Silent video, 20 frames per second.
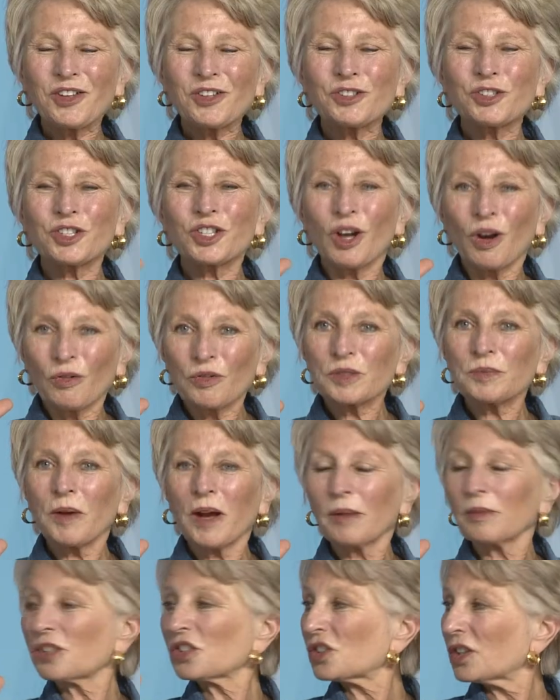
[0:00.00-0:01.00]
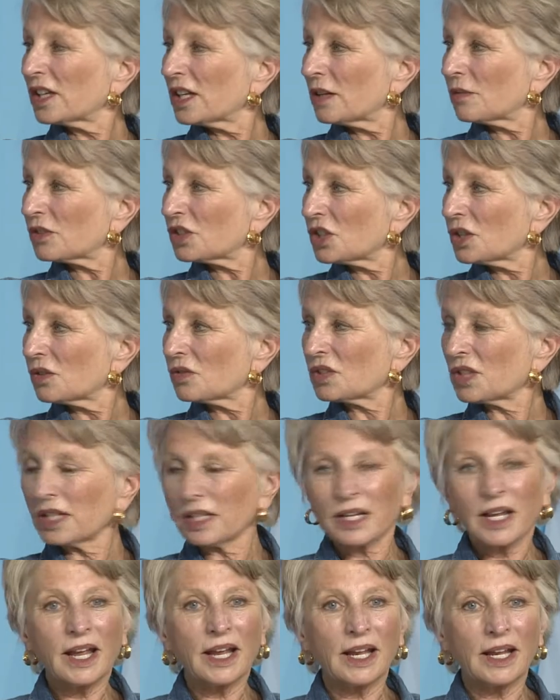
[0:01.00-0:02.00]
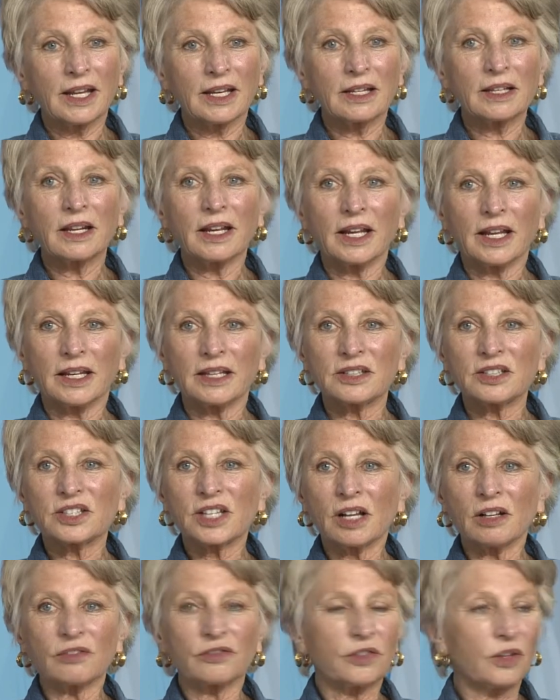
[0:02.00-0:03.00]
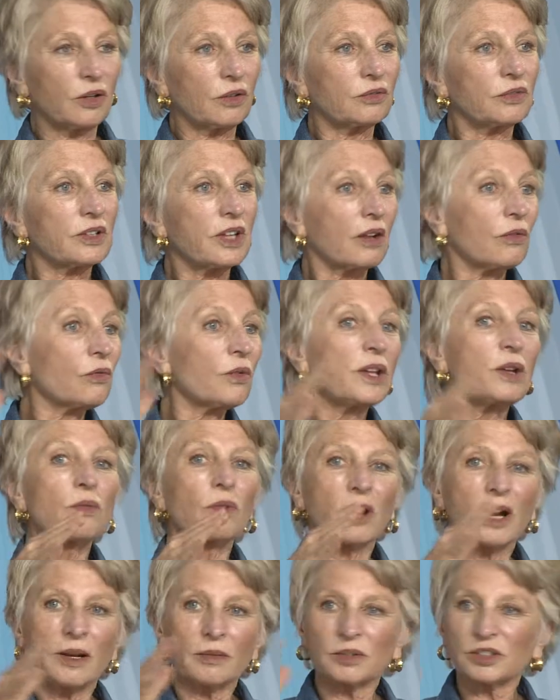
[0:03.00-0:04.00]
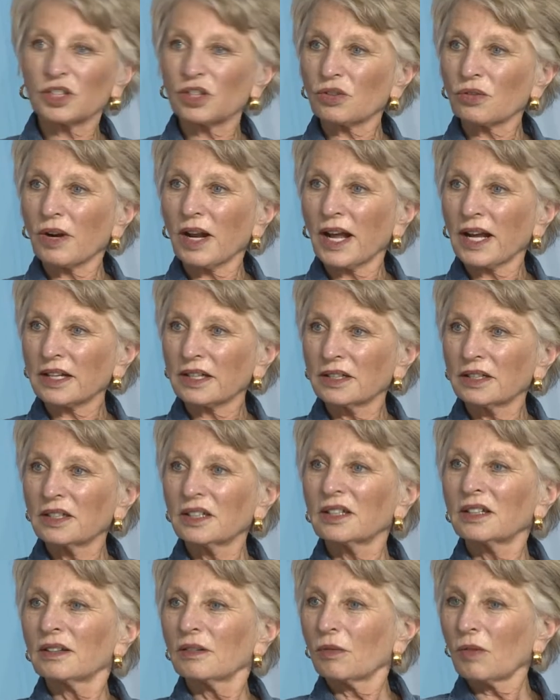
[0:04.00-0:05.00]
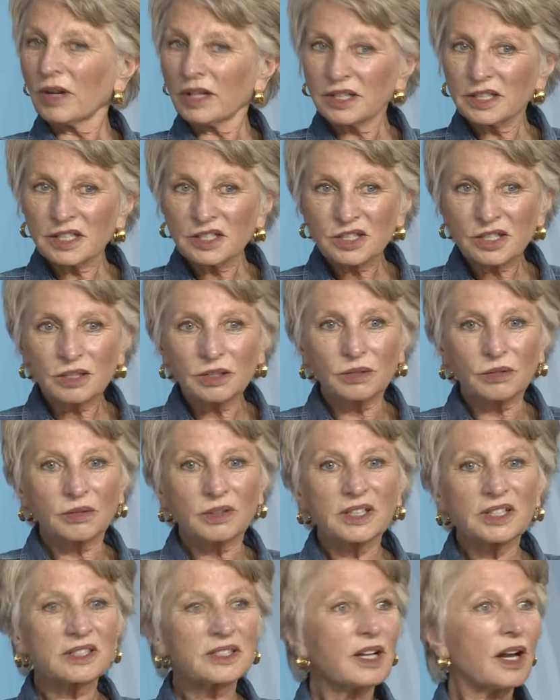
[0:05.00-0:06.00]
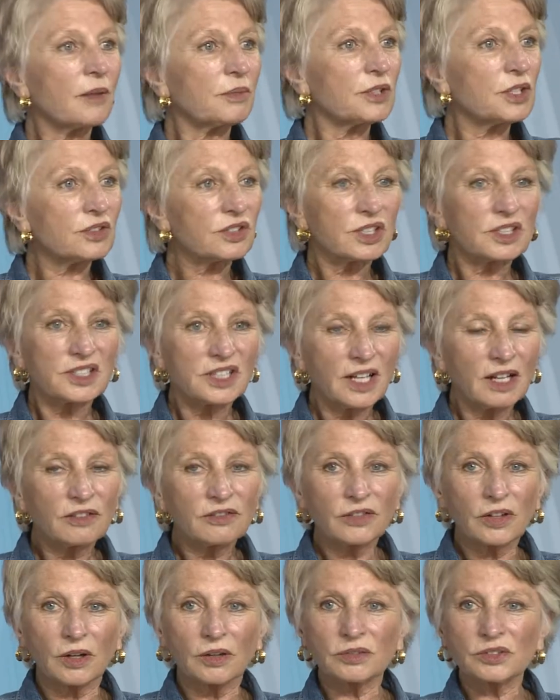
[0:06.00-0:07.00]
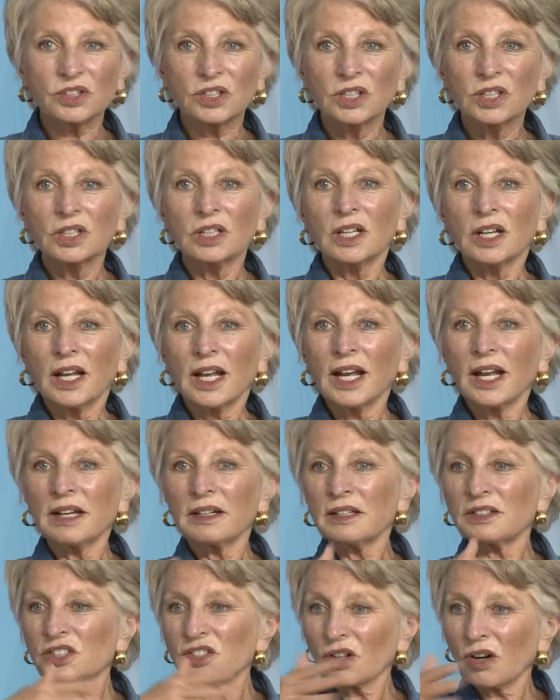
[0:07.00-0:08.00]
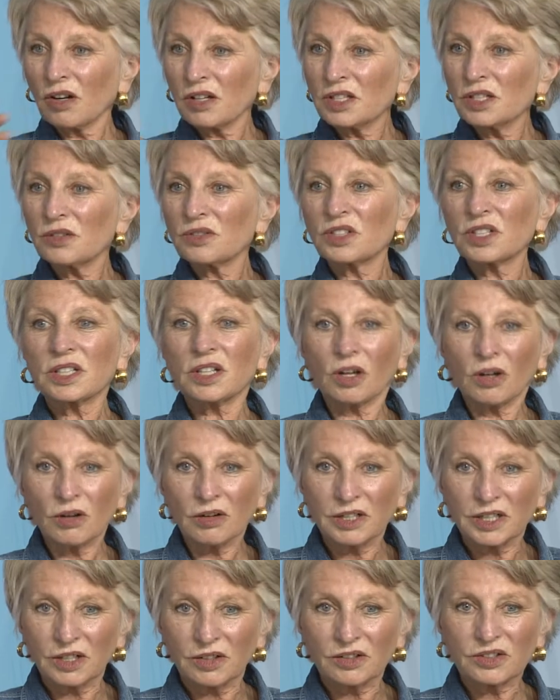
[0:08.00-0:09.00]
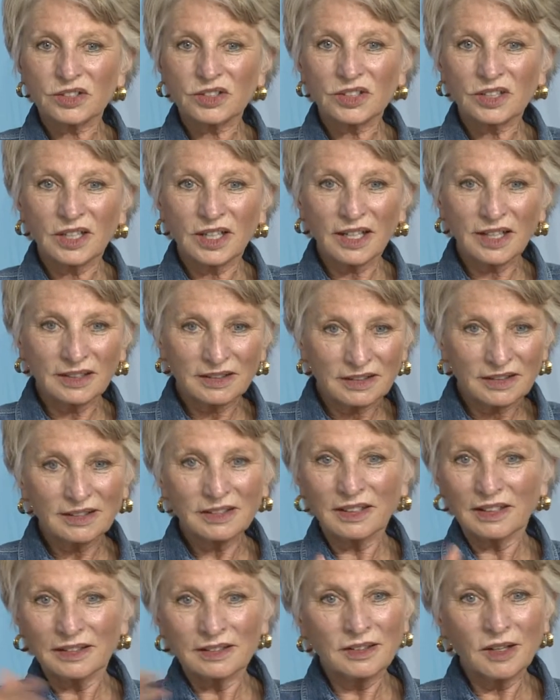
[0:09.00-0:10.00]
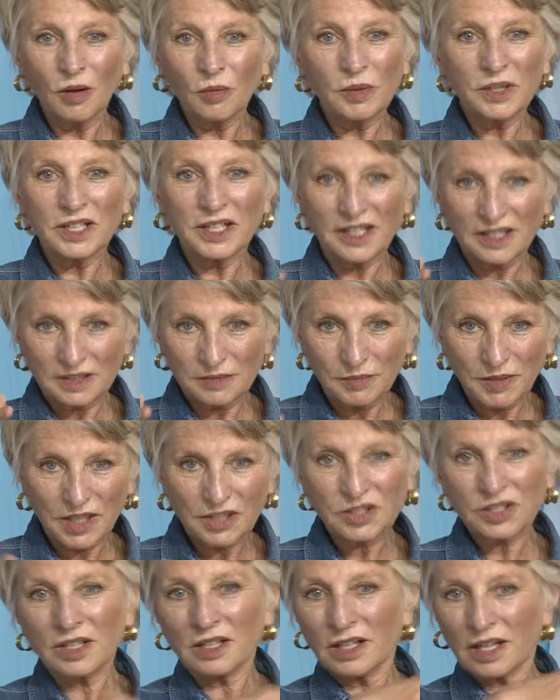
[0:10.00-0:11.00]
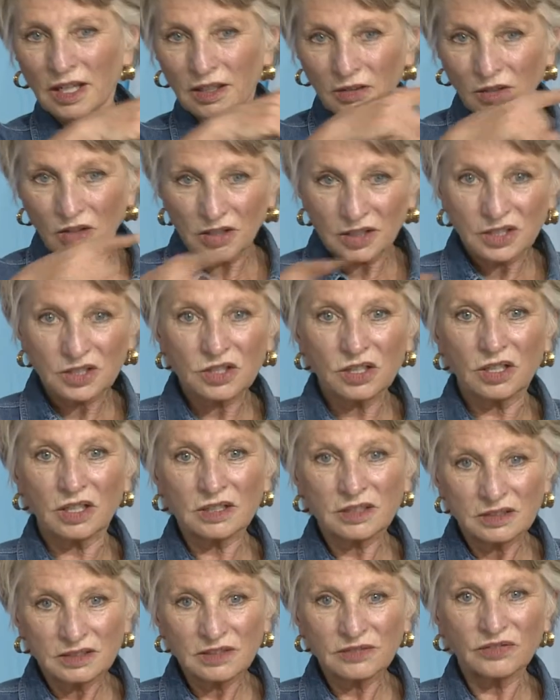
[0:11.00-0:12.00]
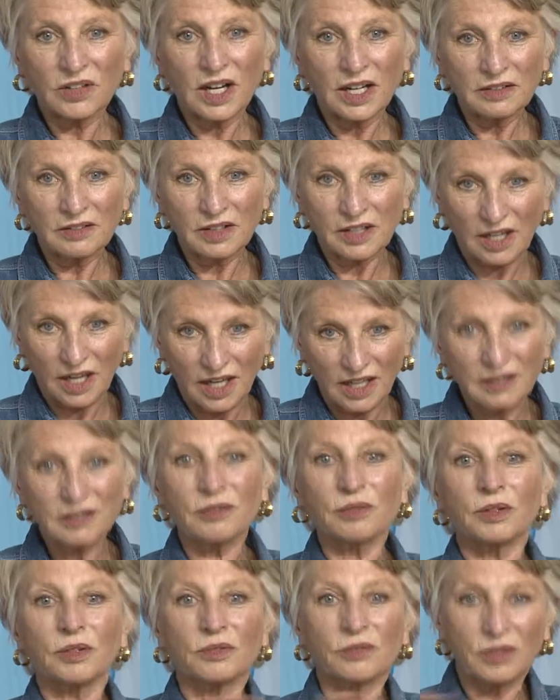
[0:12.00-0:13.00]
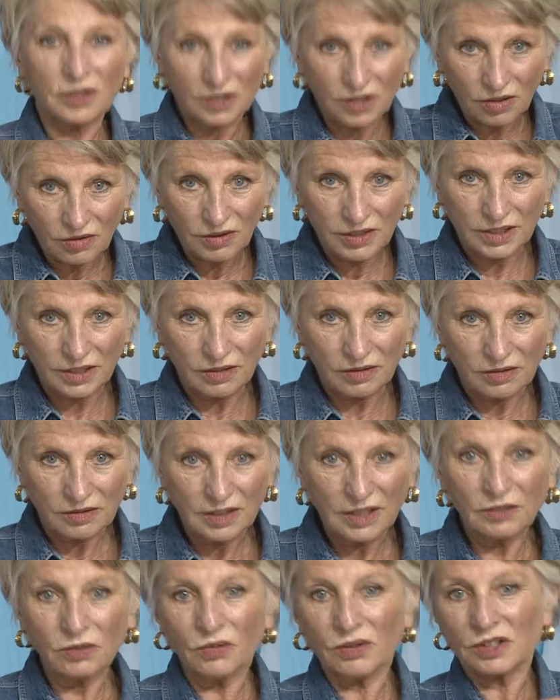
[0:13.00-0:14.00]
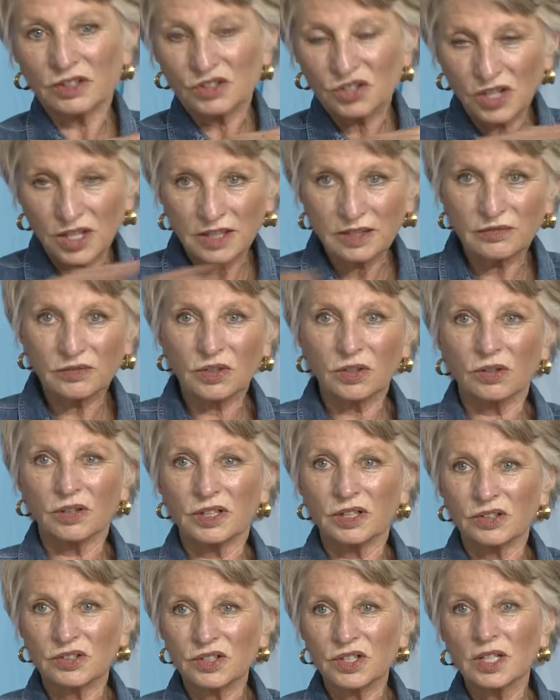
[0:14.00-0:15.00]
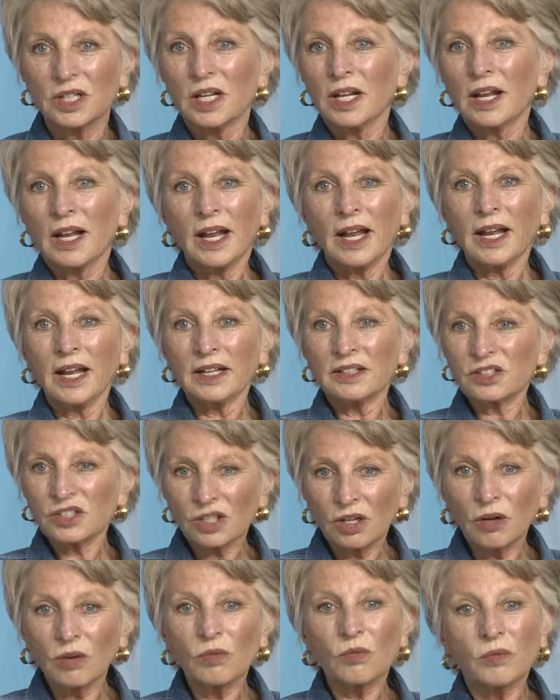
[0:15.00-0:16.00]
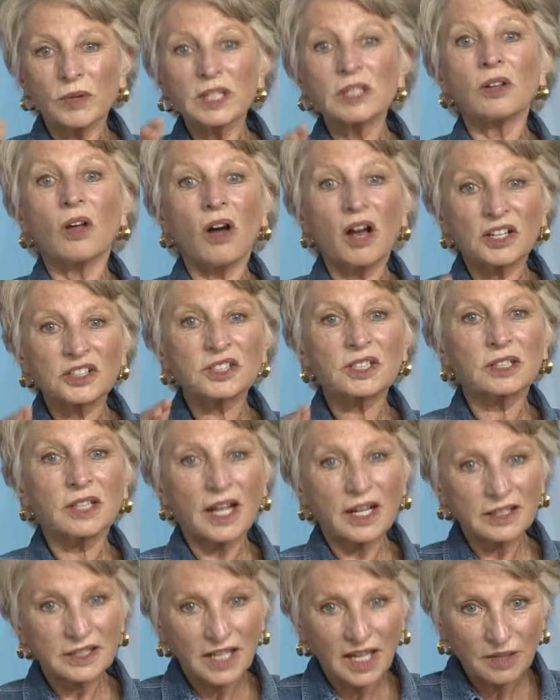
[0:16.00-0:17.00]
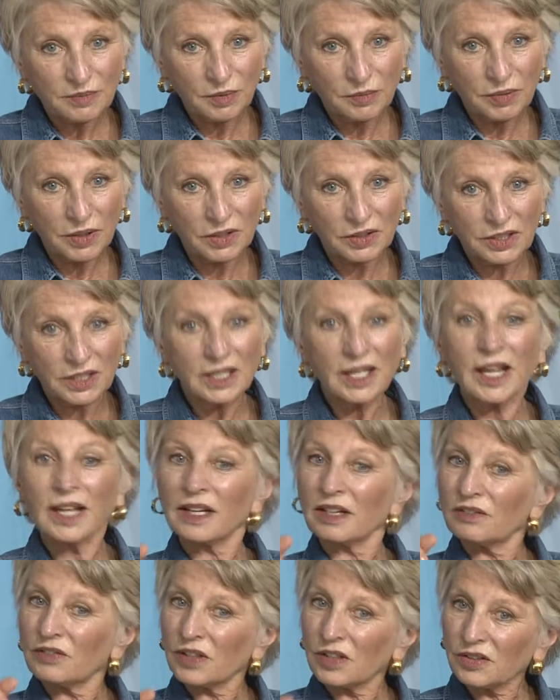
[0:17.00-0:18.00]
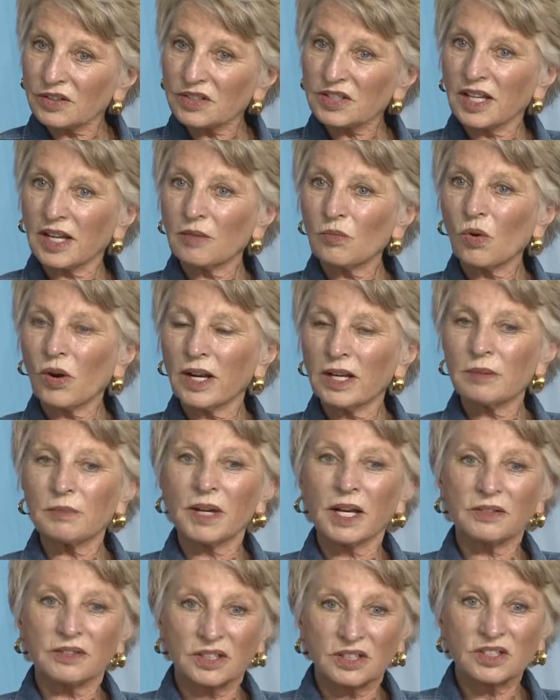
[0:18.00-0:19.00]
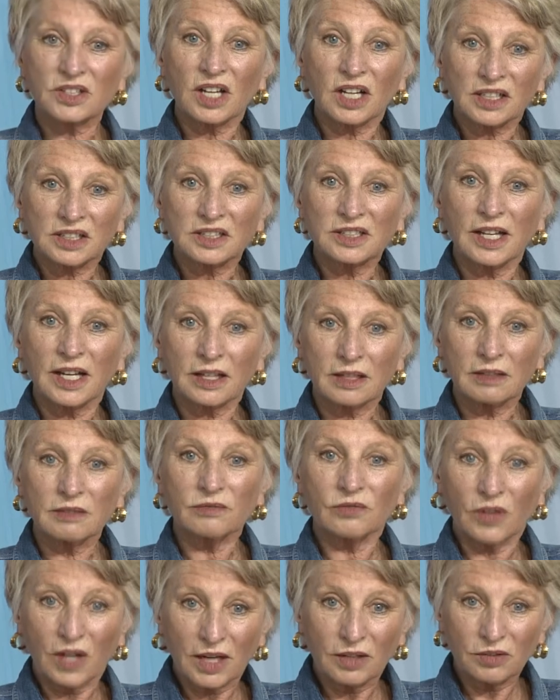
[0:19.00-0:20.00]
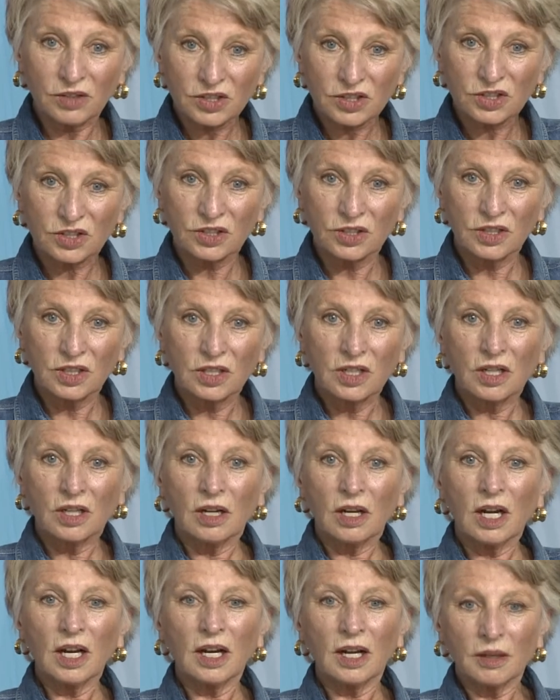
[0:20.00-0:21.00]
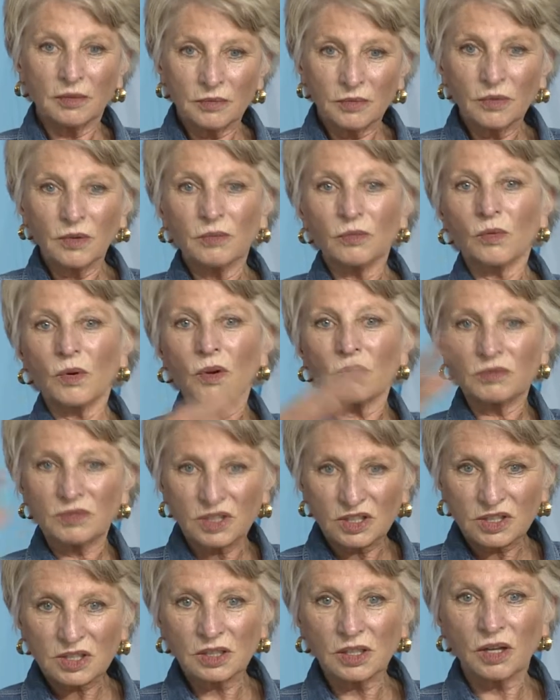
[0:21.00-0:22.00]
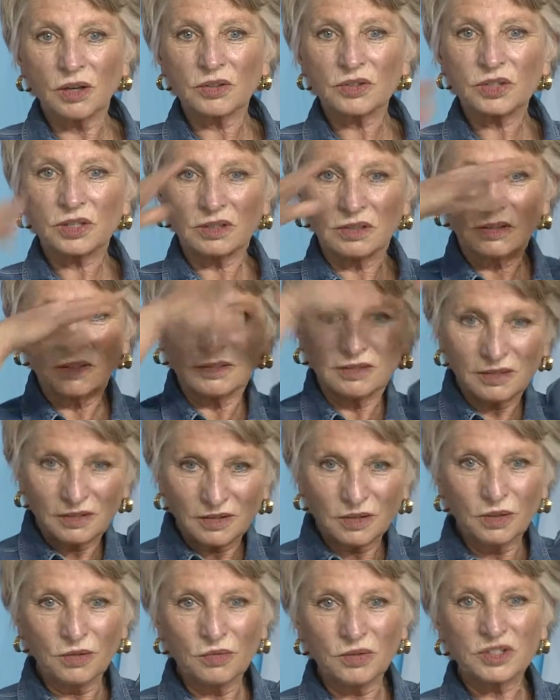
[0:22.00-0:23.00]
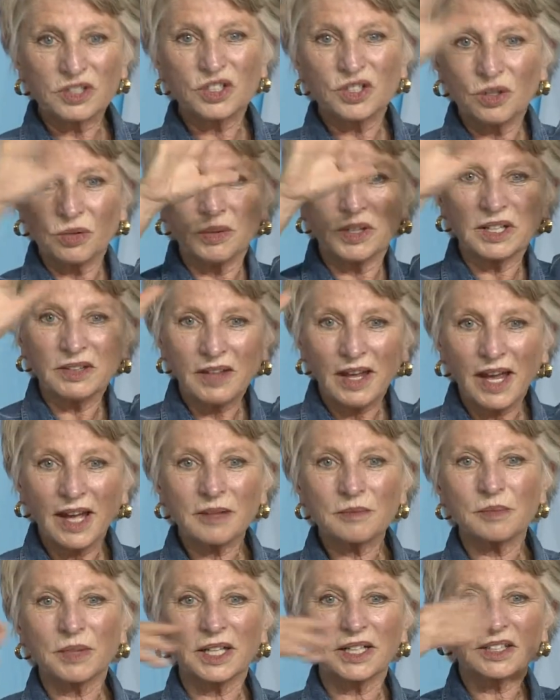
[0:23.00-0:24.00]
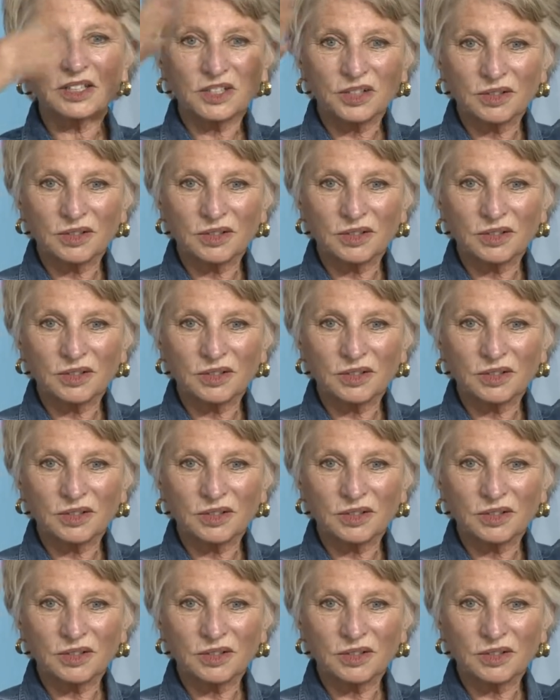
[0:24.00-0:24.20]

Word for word: so it was published that he was using yeah. a, a cell phone that we were able to track. Yeah. What did he do? He stopped using cell phones and started using couriers. And nobody has missed how long it took to find the guy through the courier uh, or the chain of couriers. And so we lost a lot of capability. And I feel the same way about the Stuxnet virus. Uh, won't disclose who was doing that, but it's